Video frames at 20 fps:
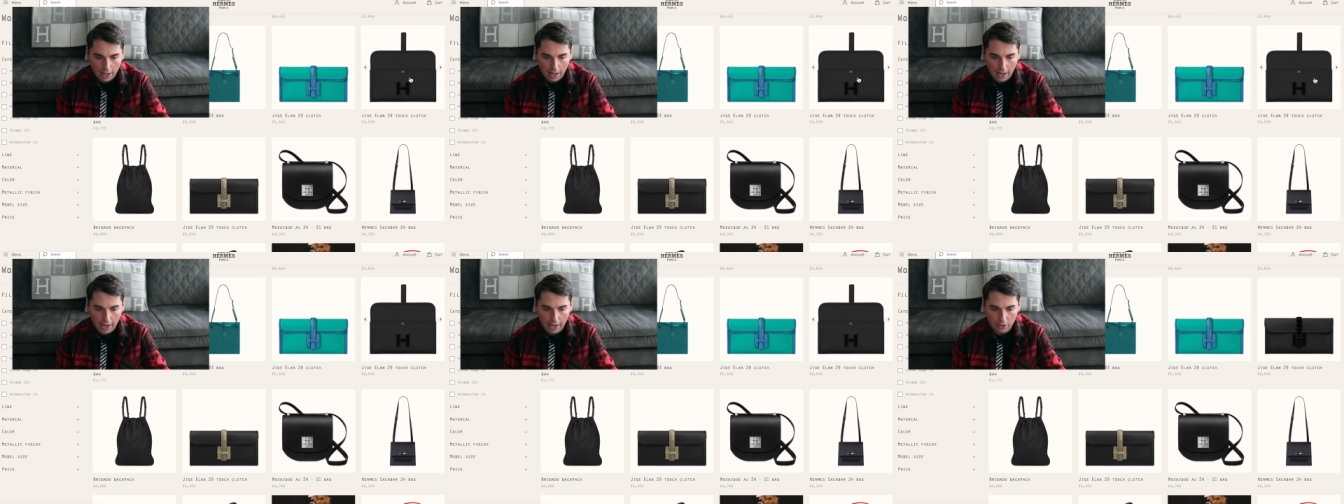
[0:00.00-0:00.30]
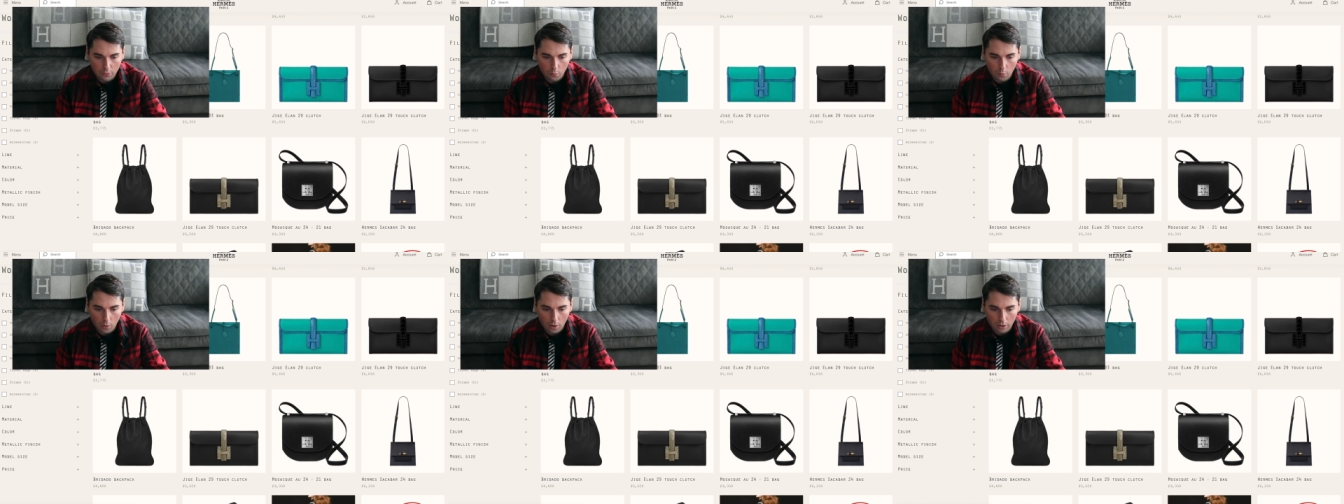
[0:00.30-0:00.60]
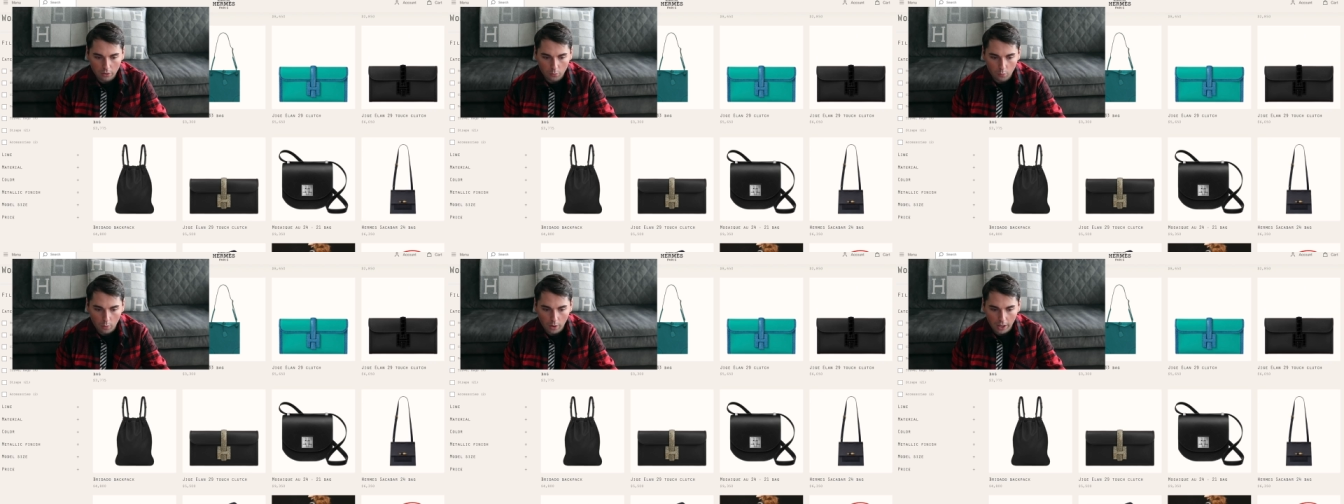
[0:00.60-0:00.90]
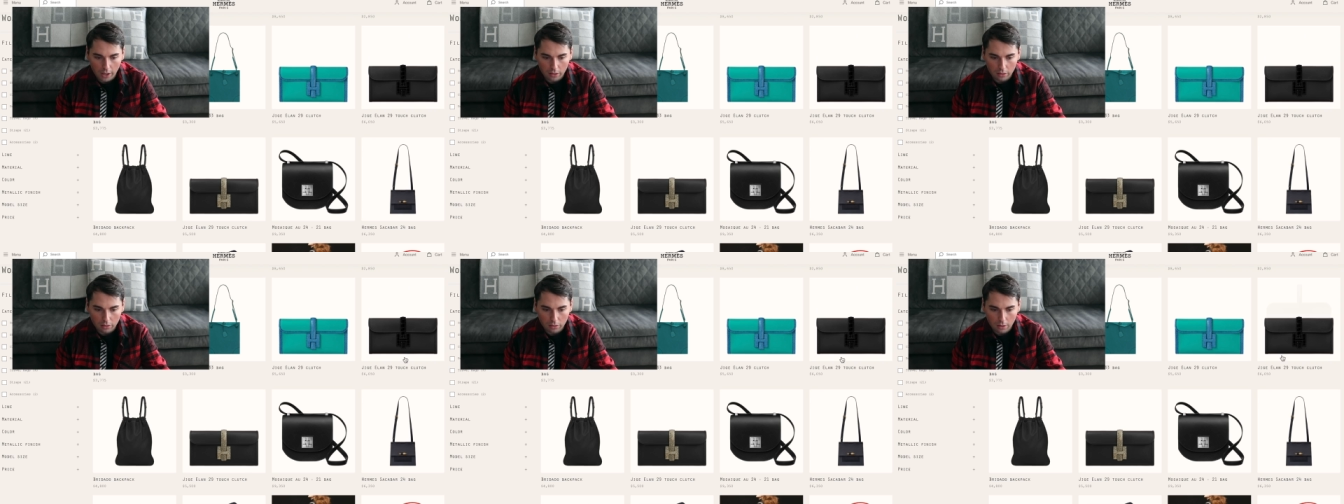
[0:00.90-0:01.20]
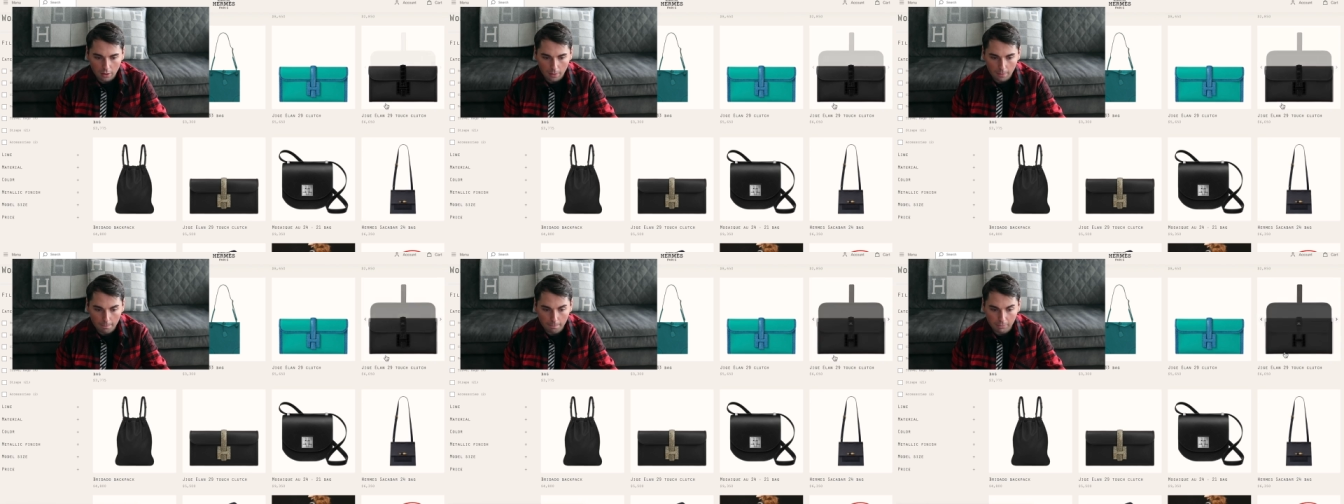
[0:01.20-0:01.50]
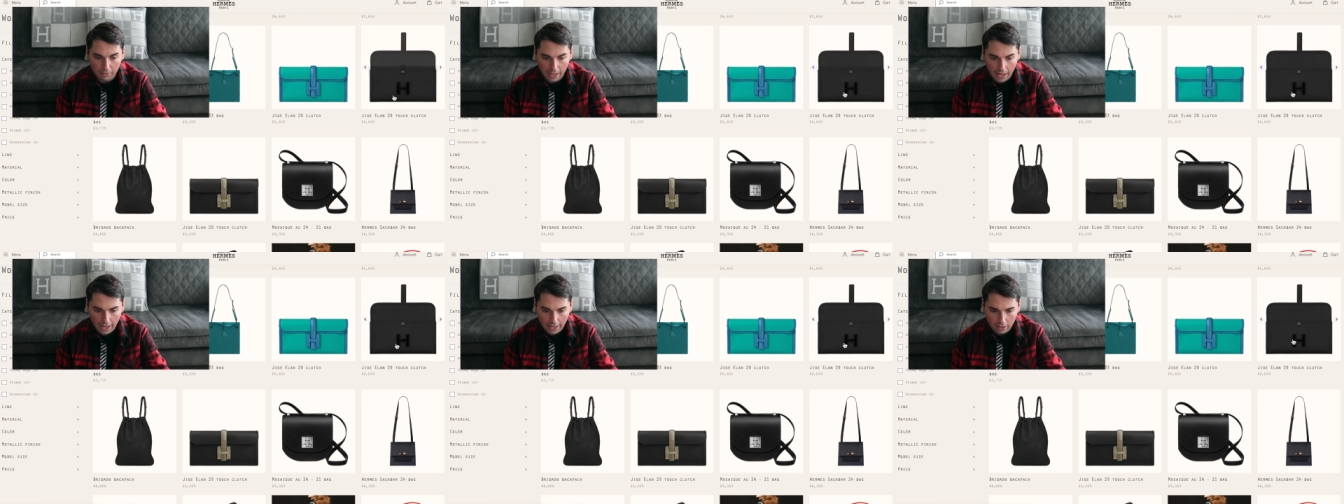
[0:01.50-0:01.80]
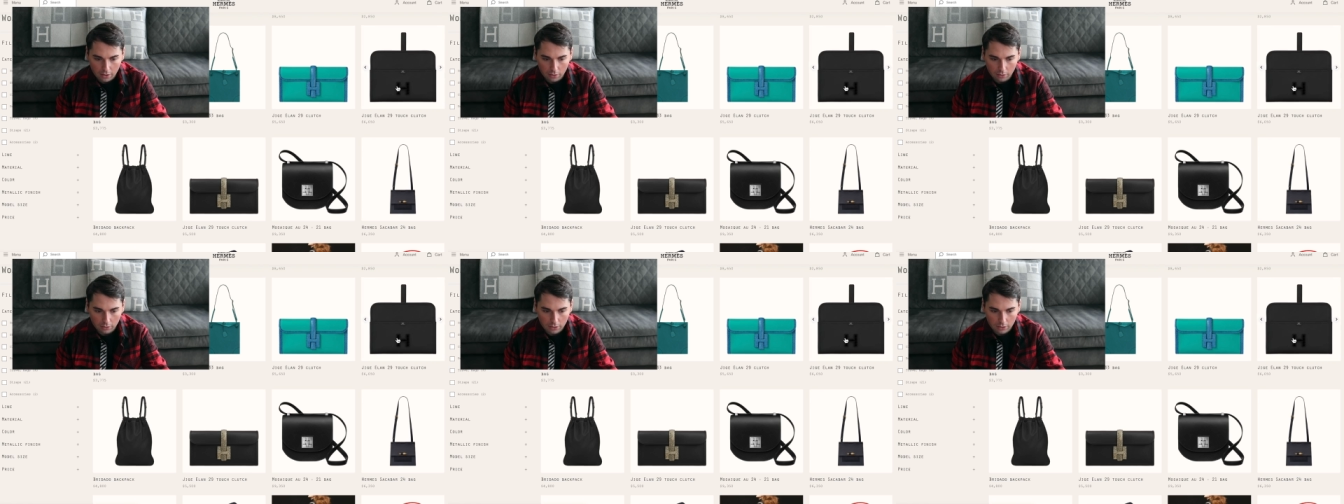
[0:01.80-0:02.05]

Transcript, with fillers: and one with Black.